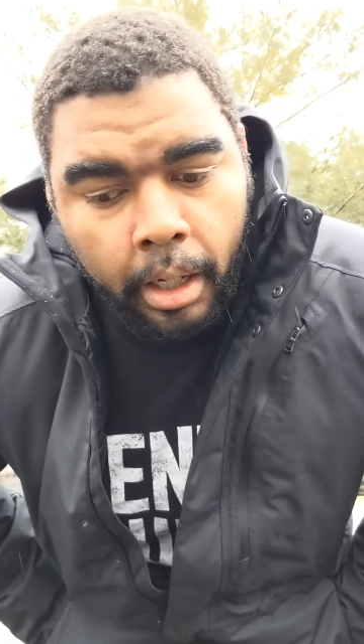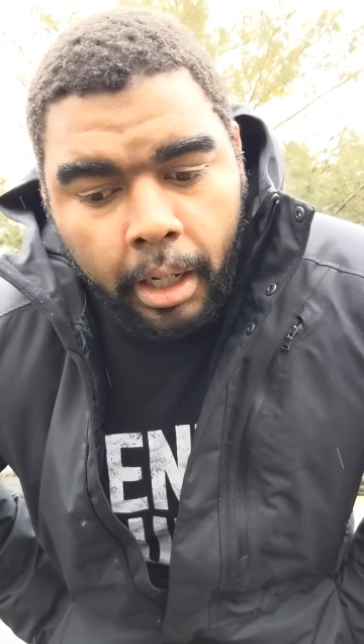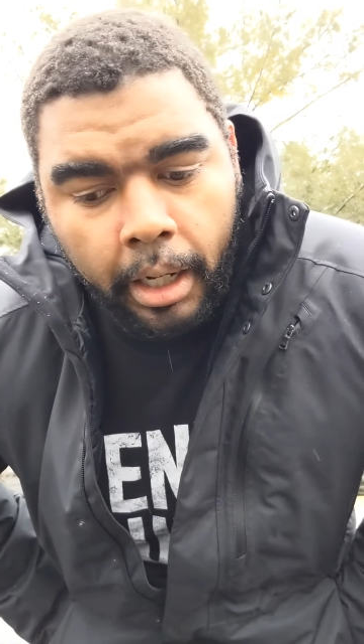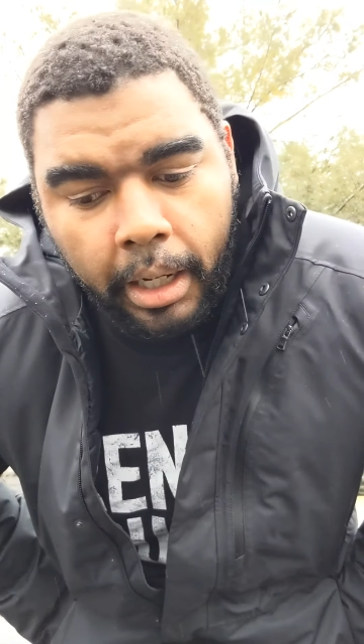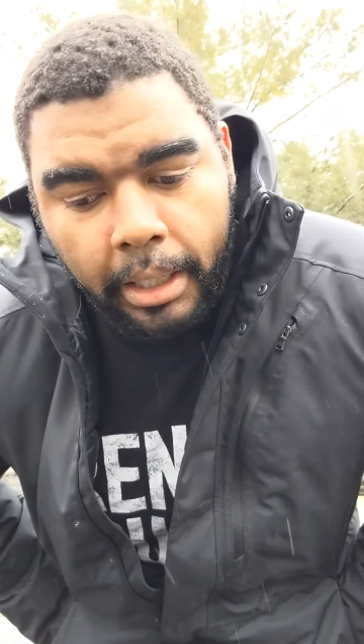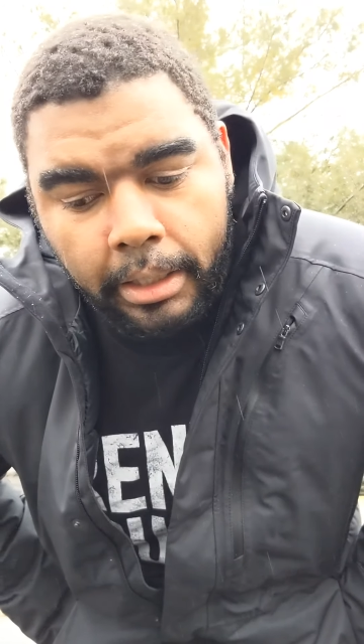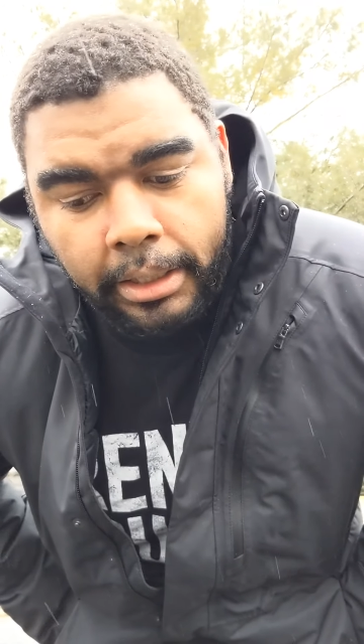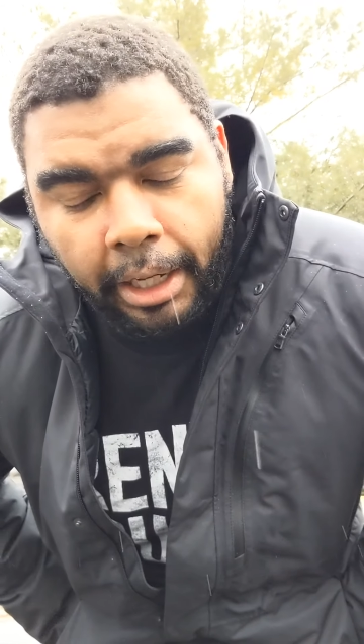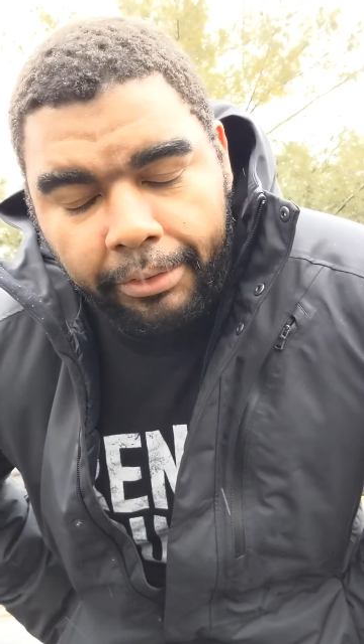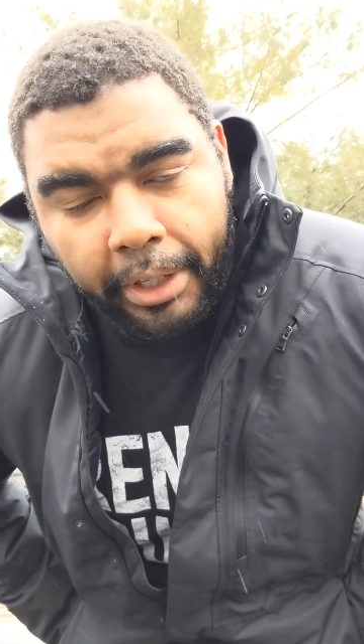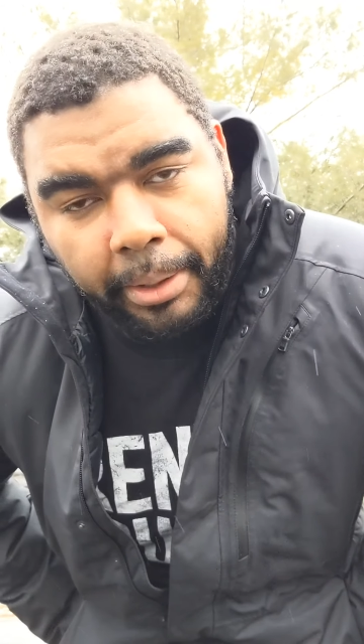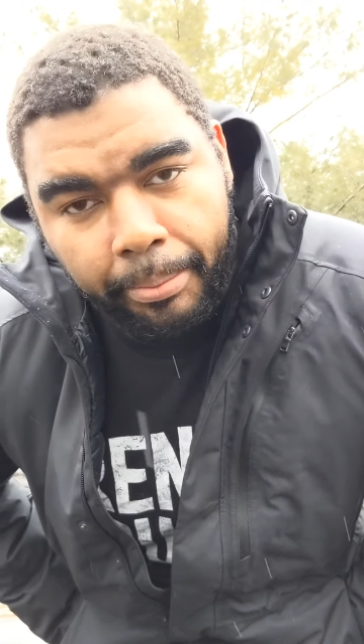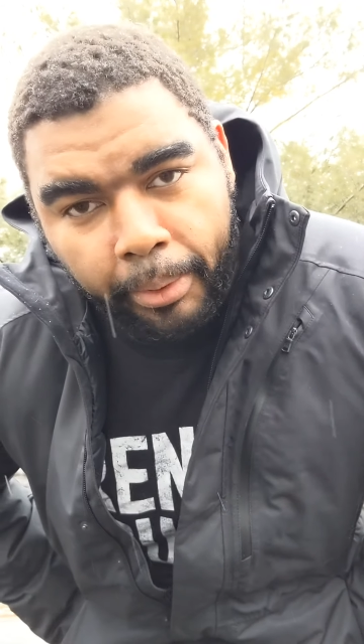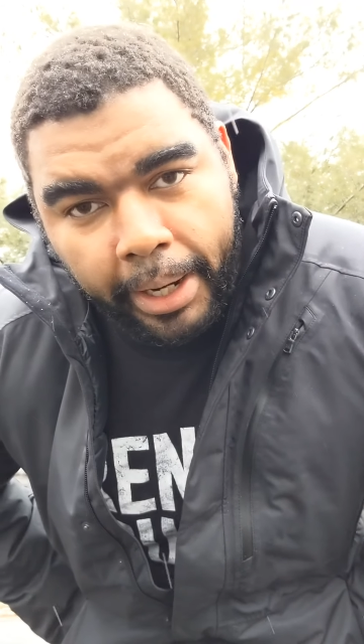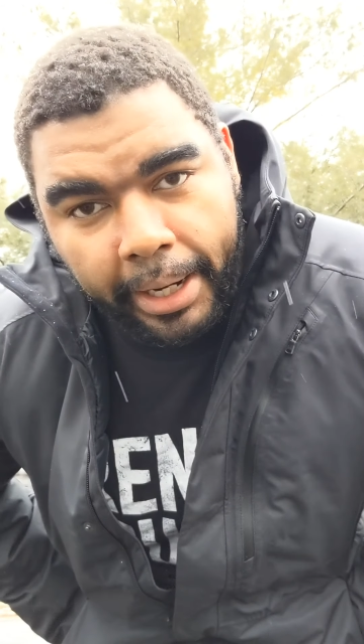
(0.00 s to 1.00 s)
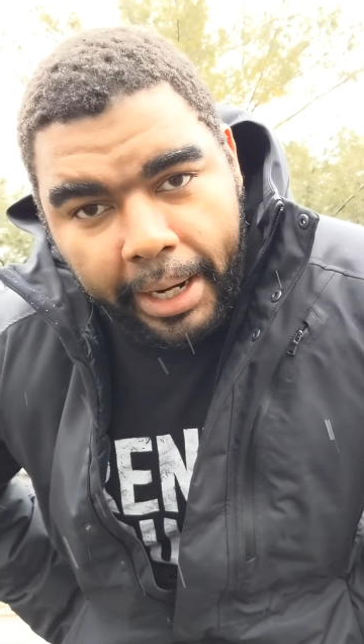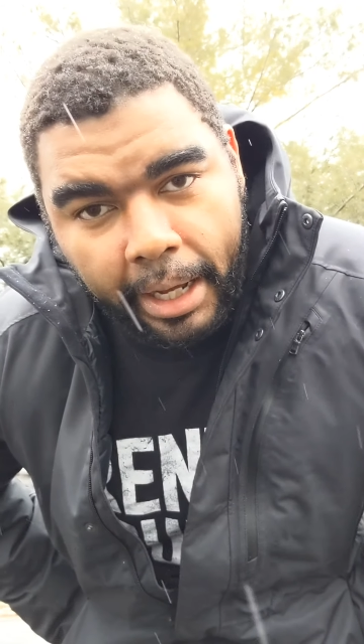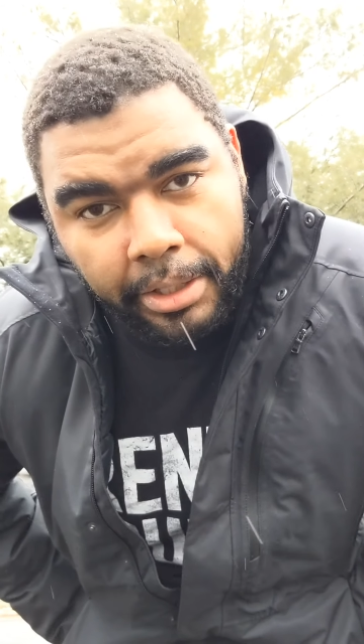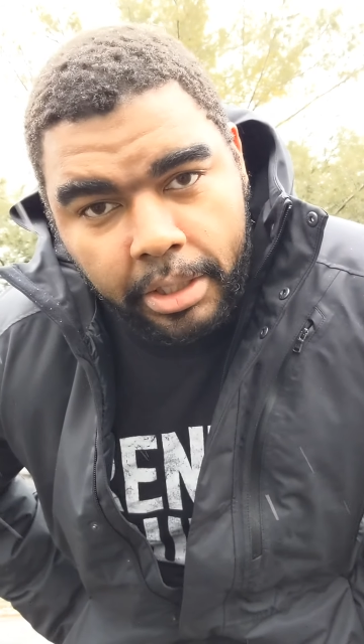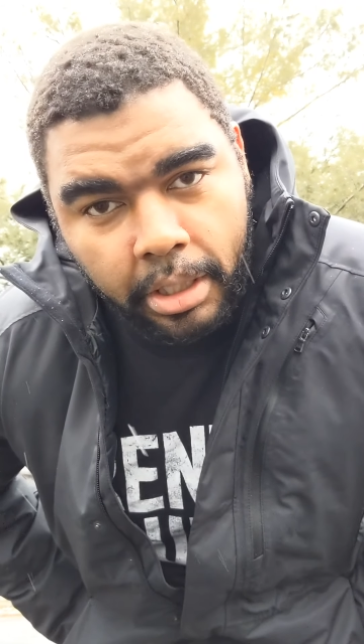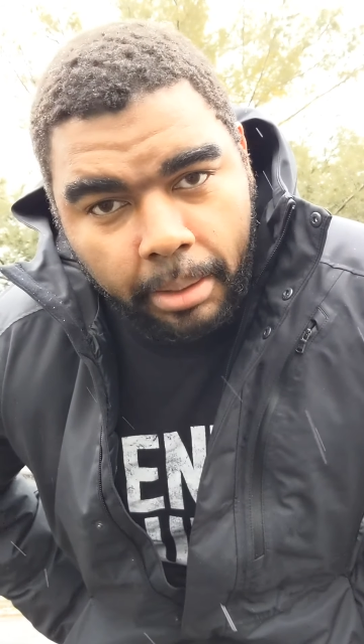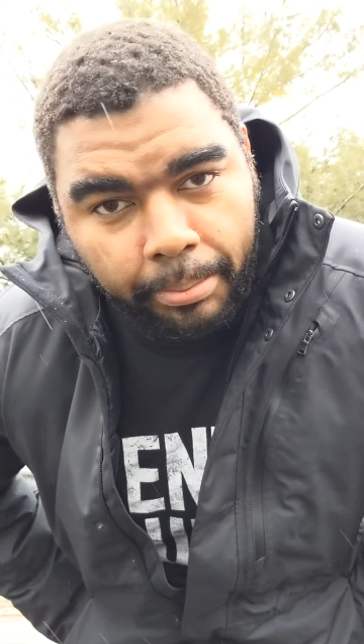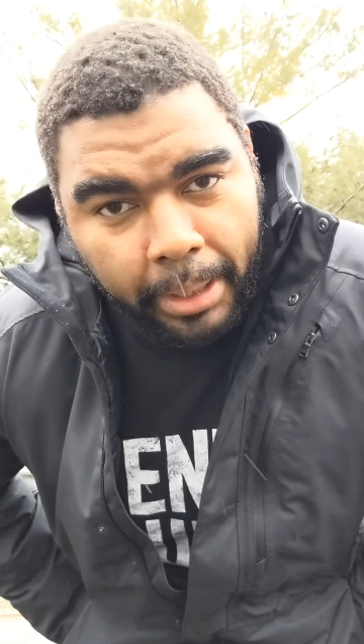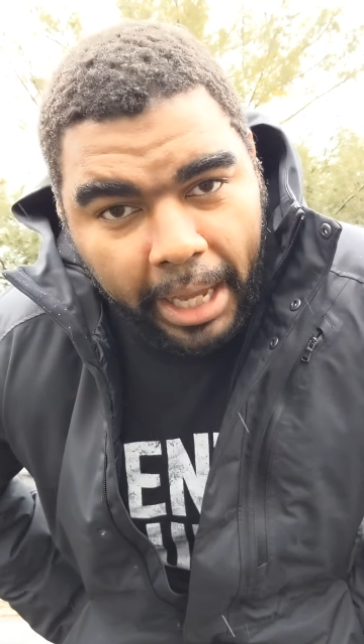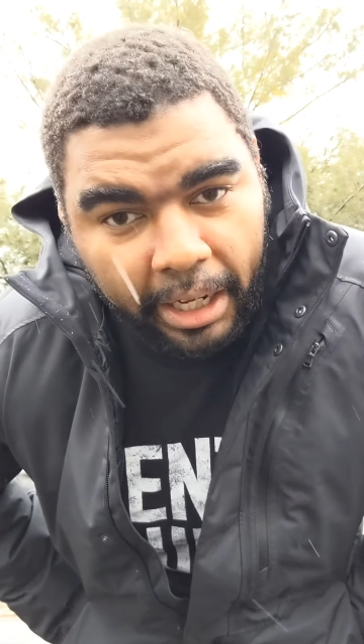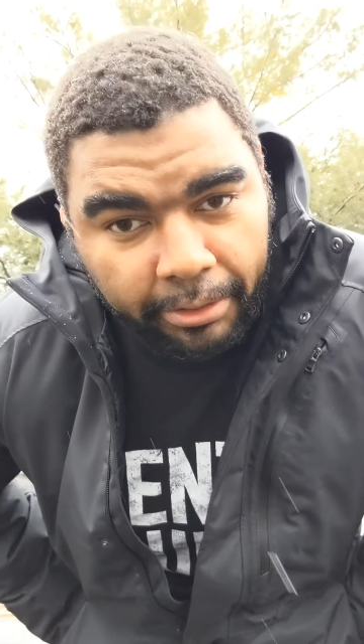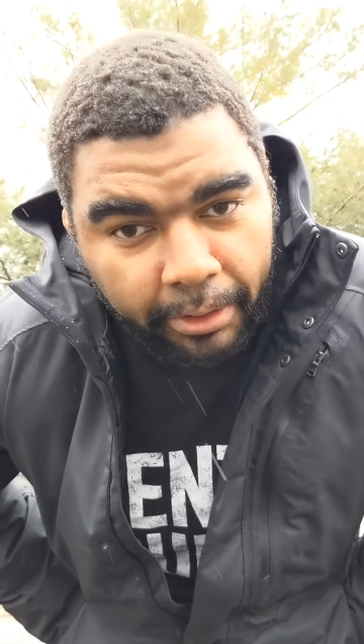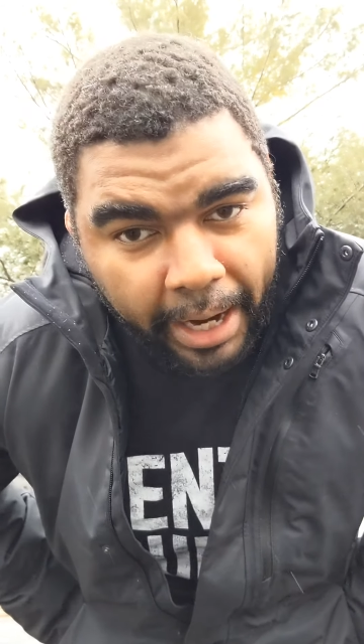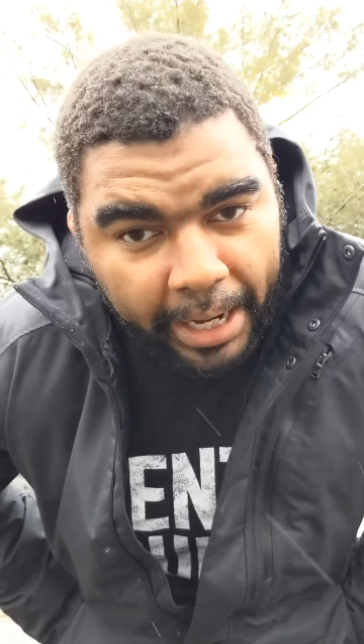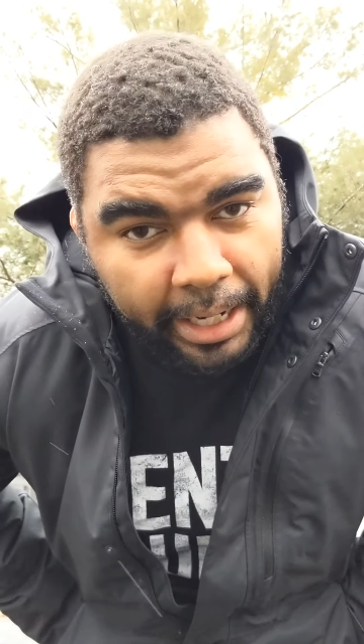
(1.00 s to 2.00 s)
Definitely hit brand houses on
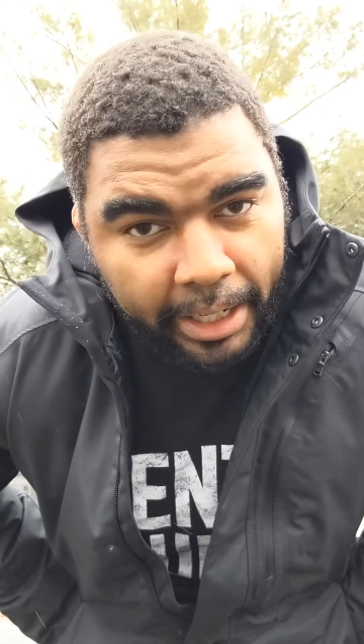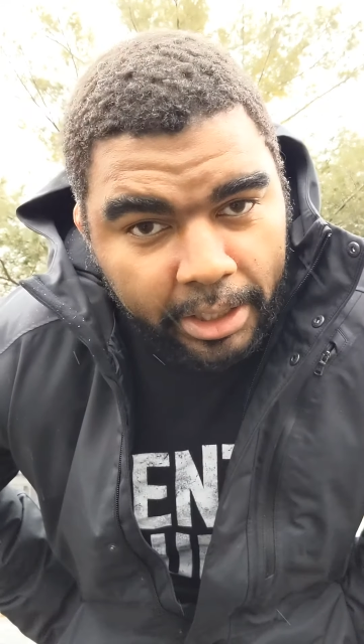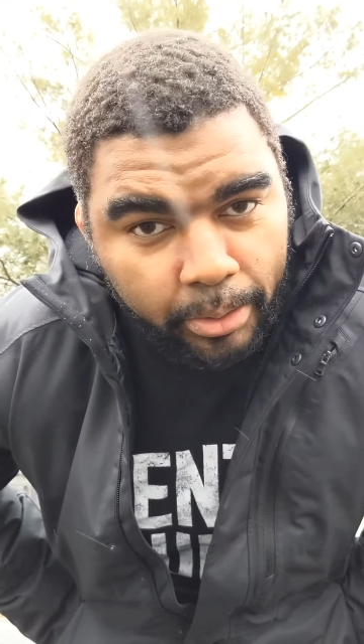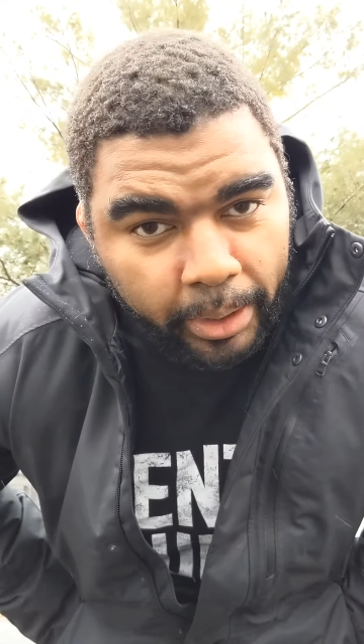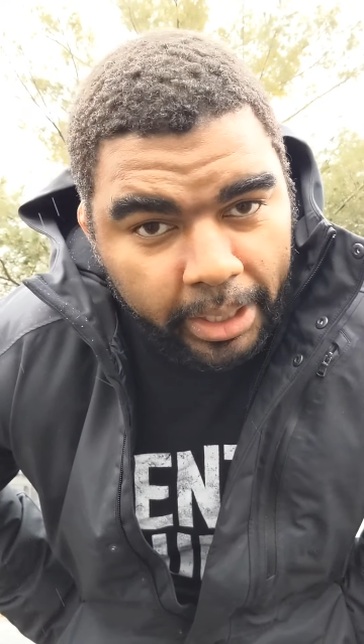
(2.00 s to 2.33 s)
Black Friday